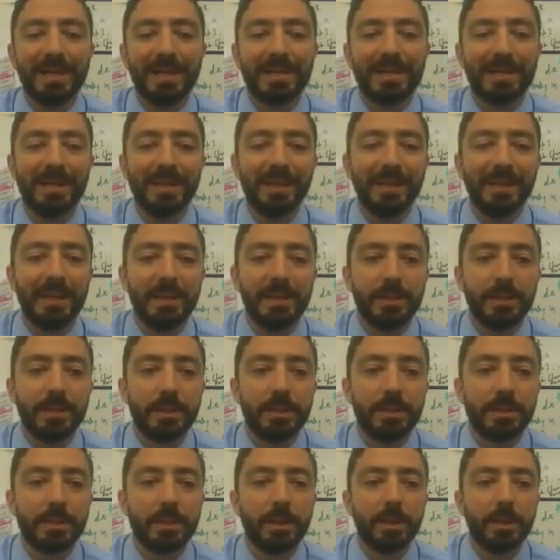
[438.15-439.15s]
as the
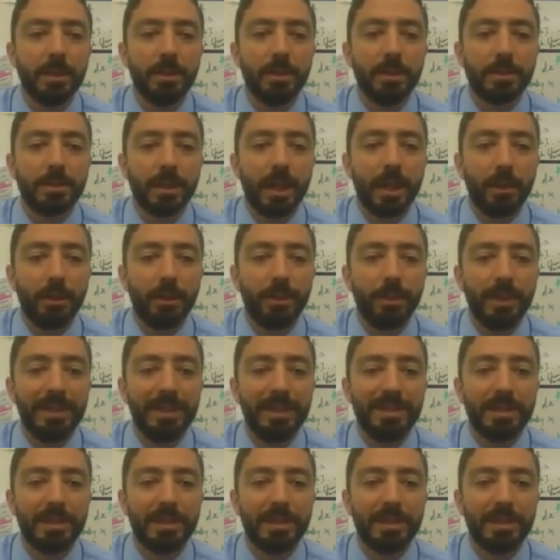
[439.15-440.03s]
least. So that would be